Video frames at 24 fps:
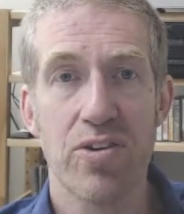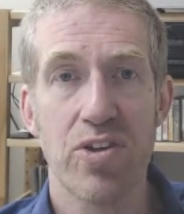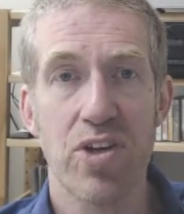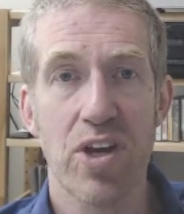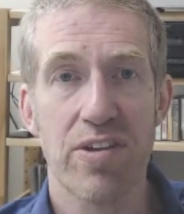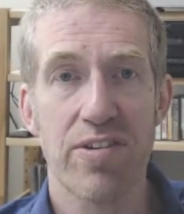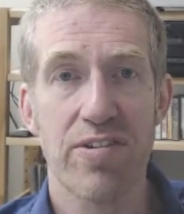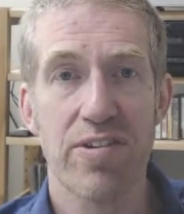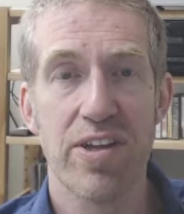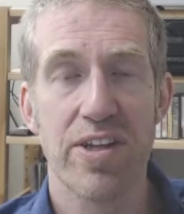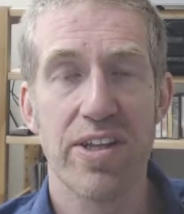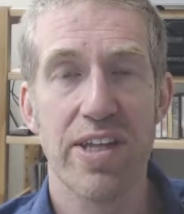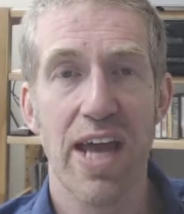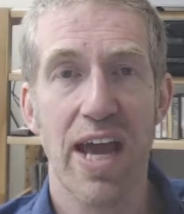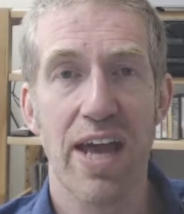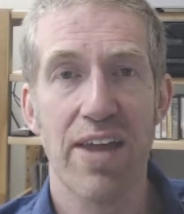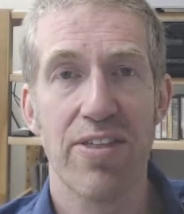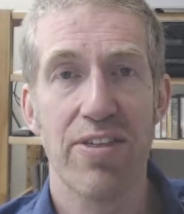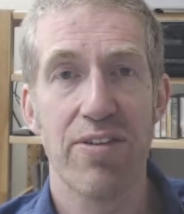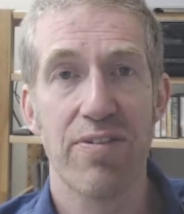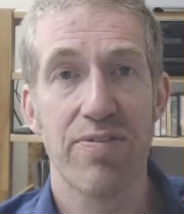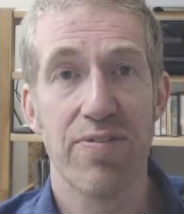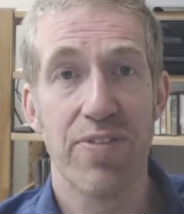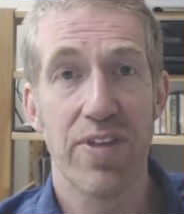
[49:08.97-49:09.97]
just the
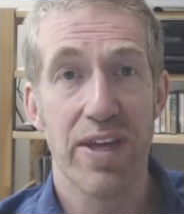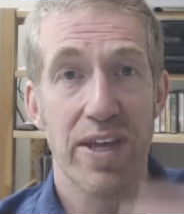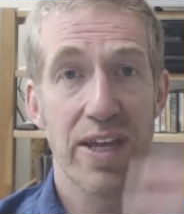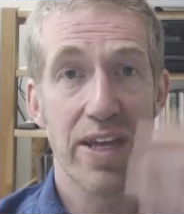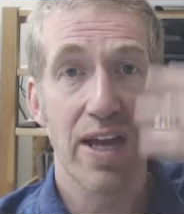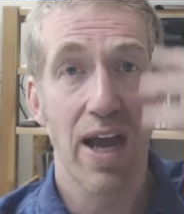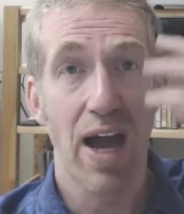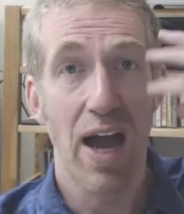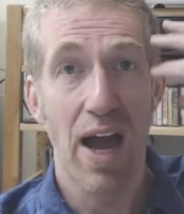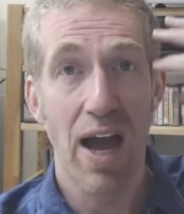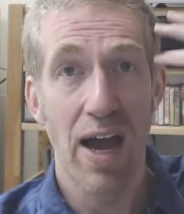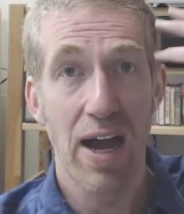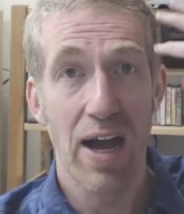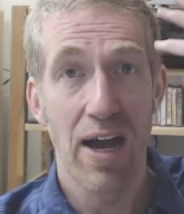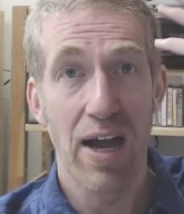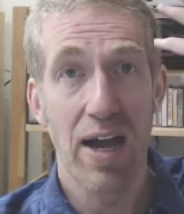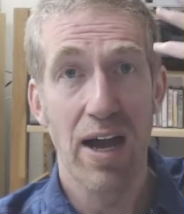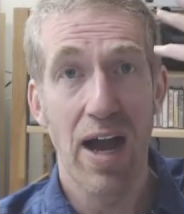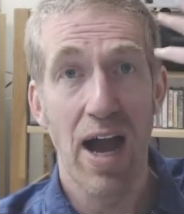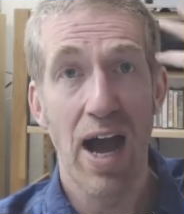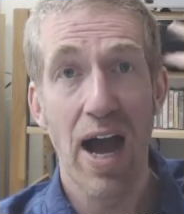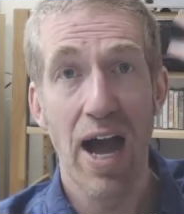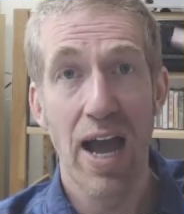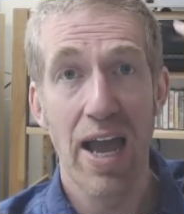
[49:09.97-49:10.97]
death of the
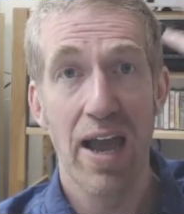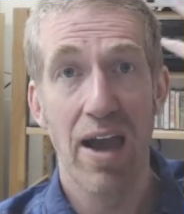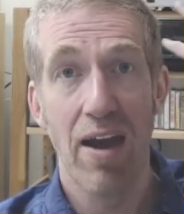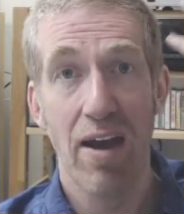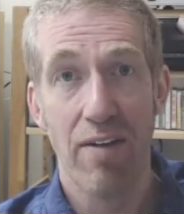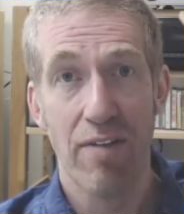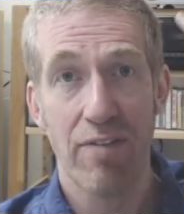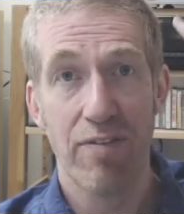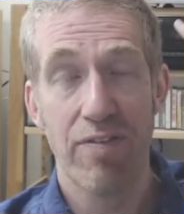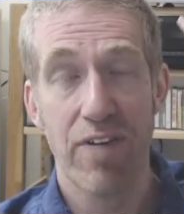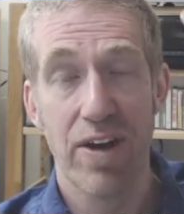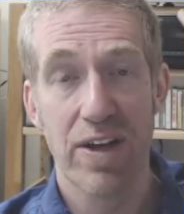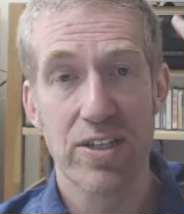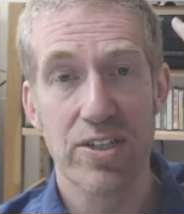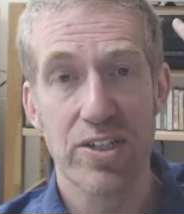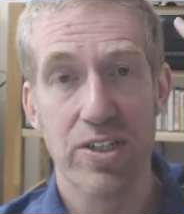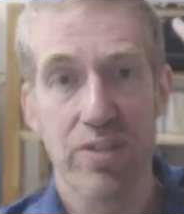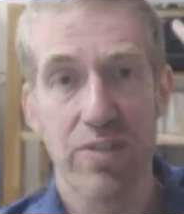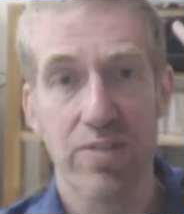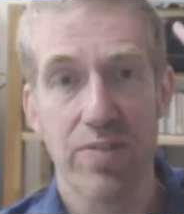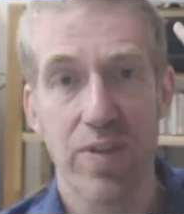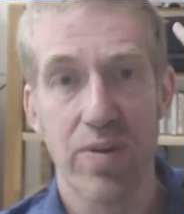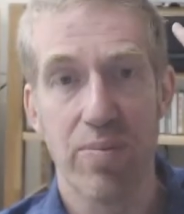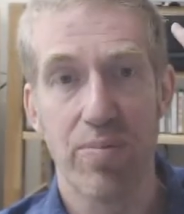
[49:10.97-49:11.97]
higher
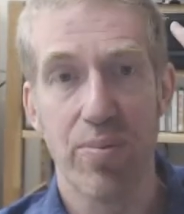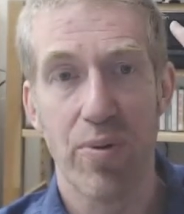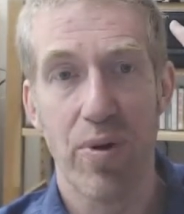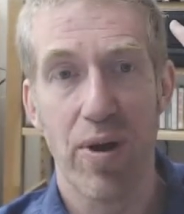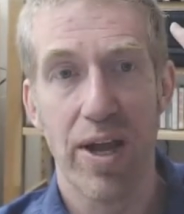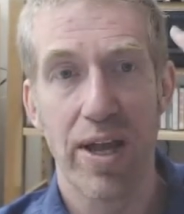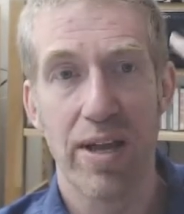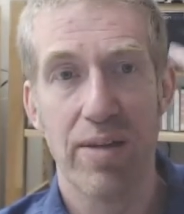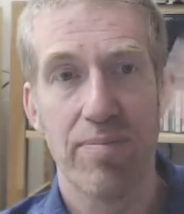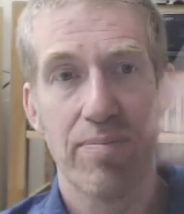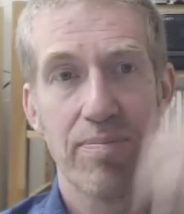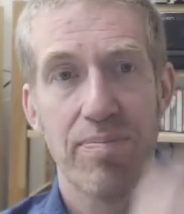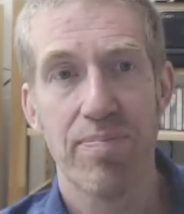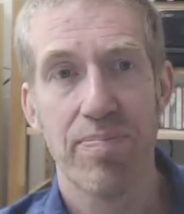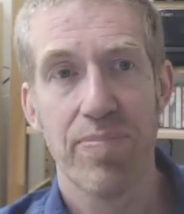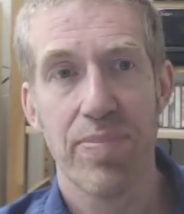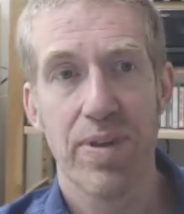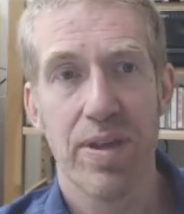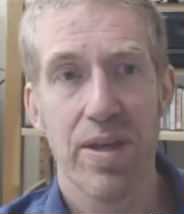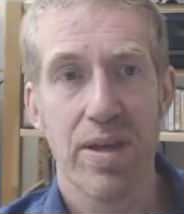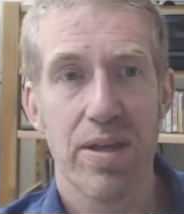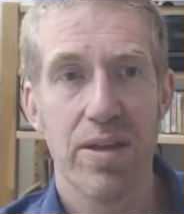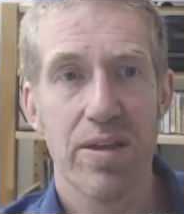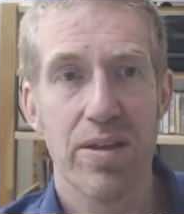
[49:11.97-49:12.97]
function of the brain,
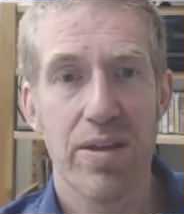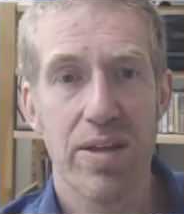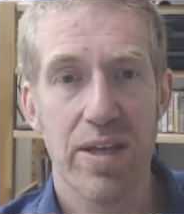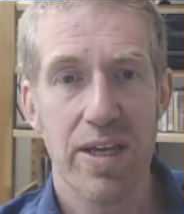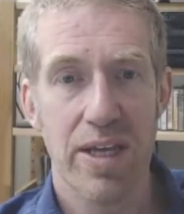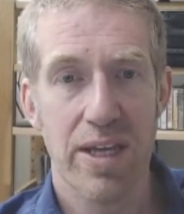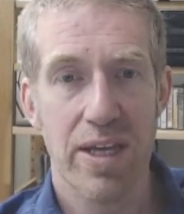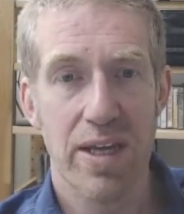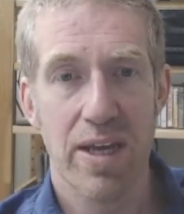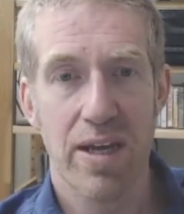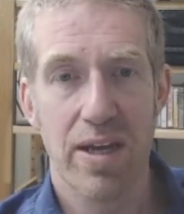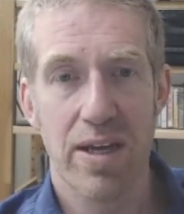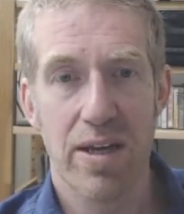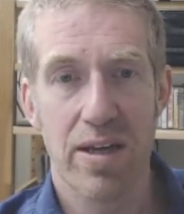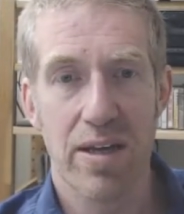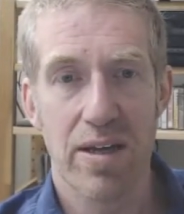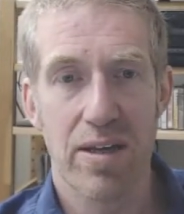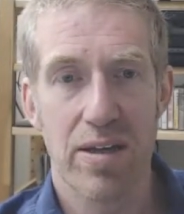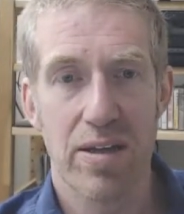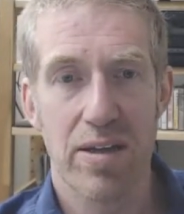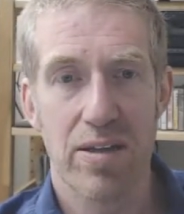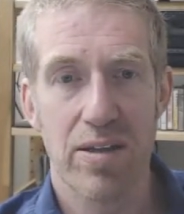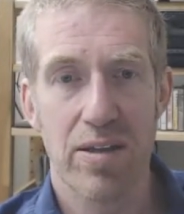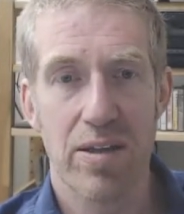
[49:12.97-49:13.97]

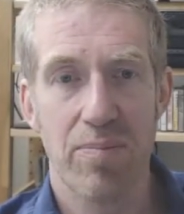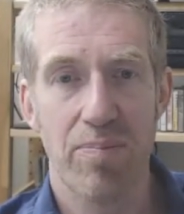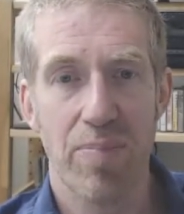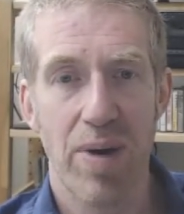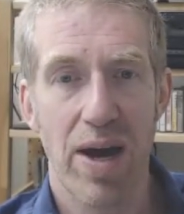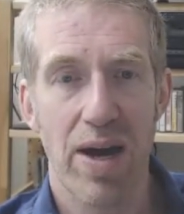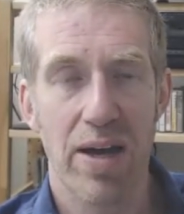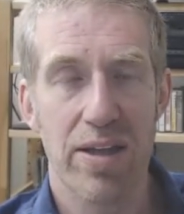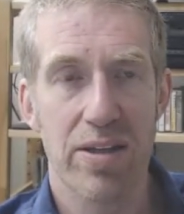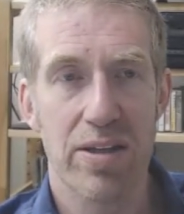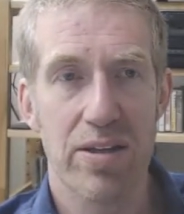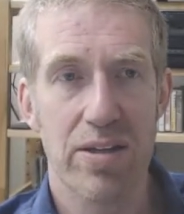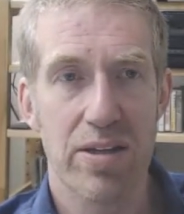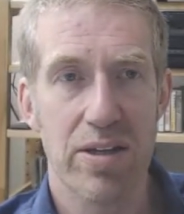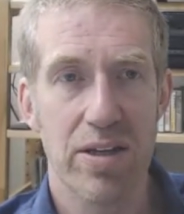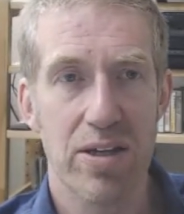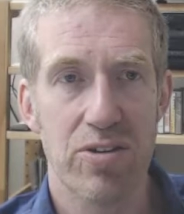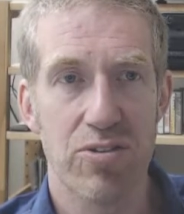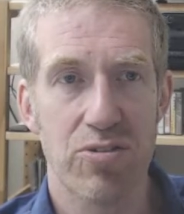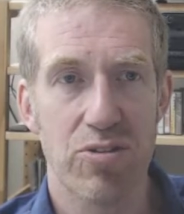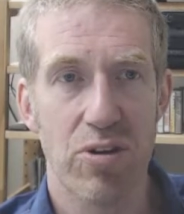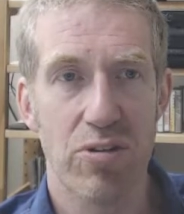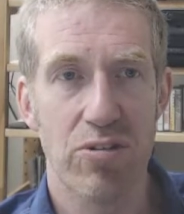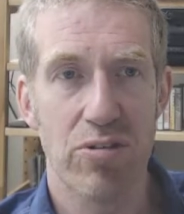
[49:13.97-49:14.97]
the part that
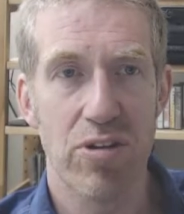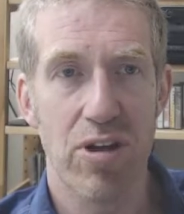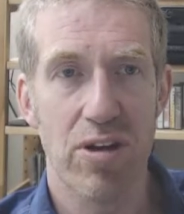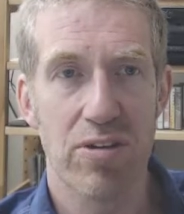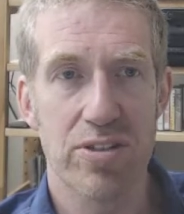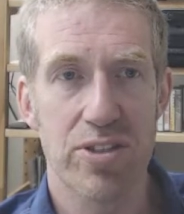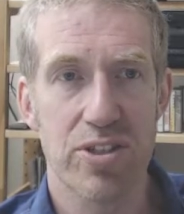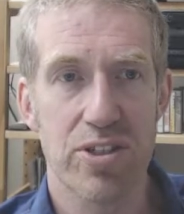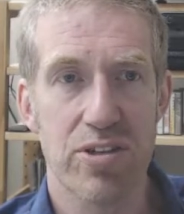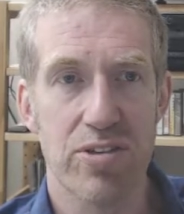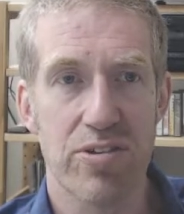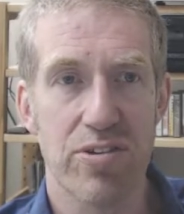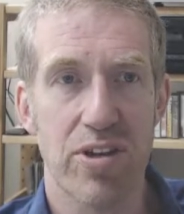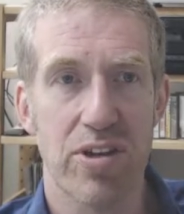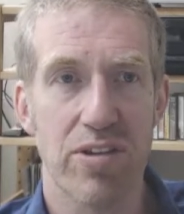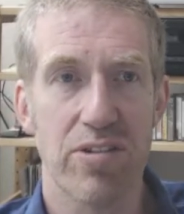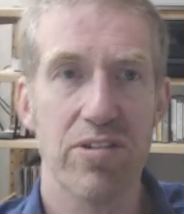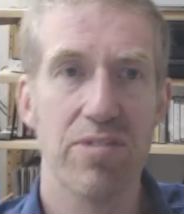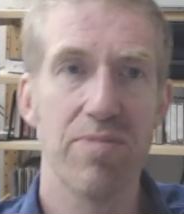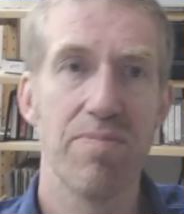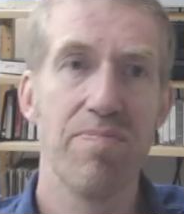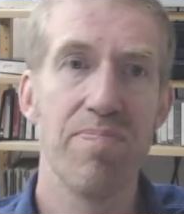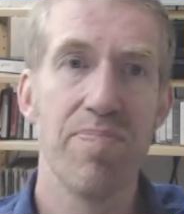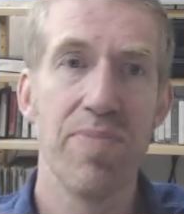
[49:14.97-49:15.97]
controls
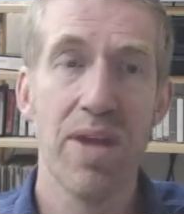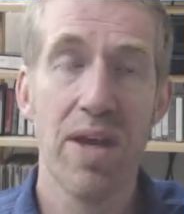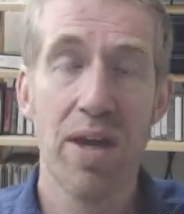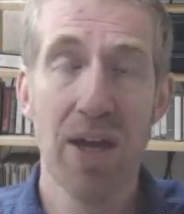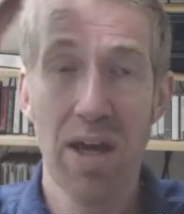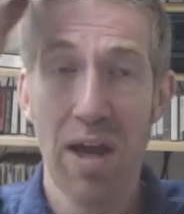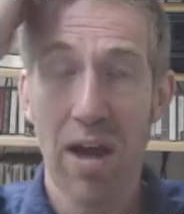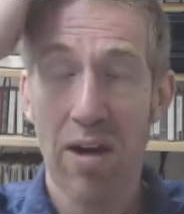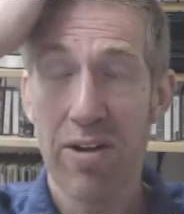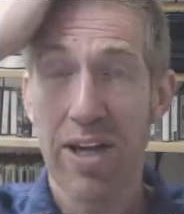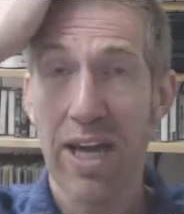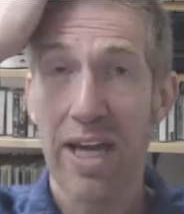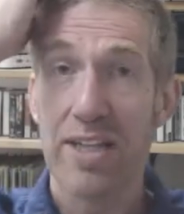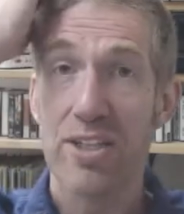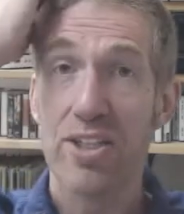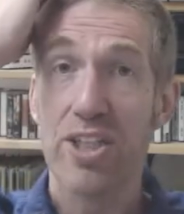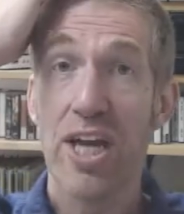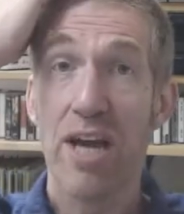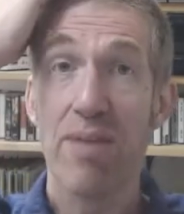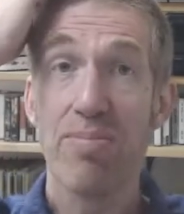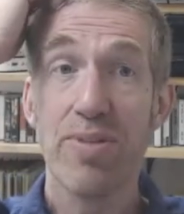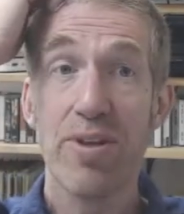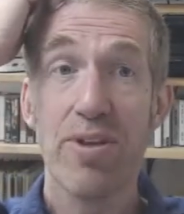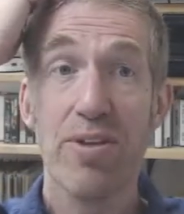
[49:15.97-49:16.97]
consciousness. Okay,
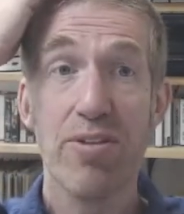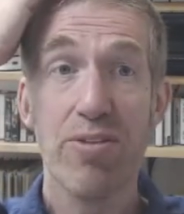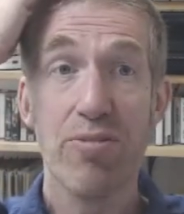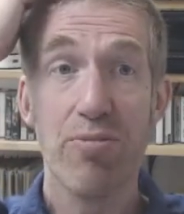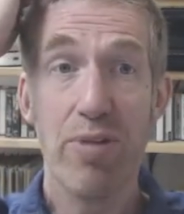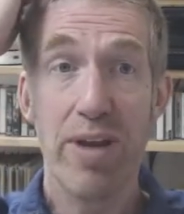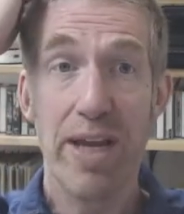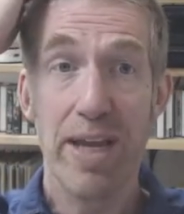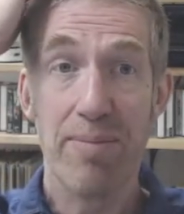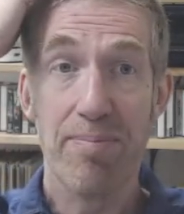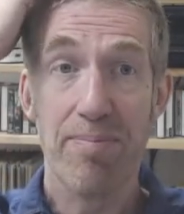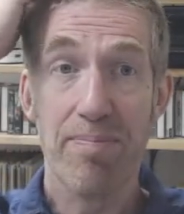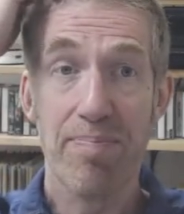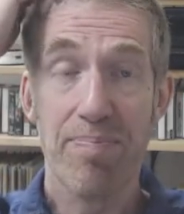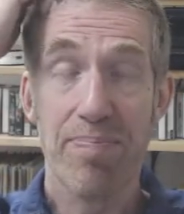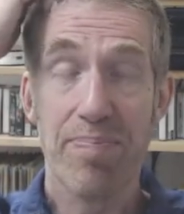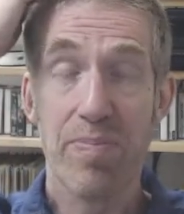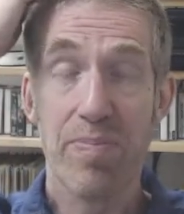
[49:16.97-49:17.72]
chapter 3,